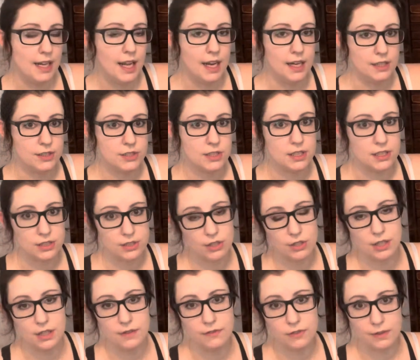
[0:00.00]
and it's going to turn
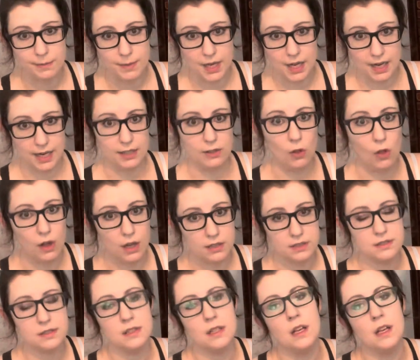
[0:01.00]
it from high gloss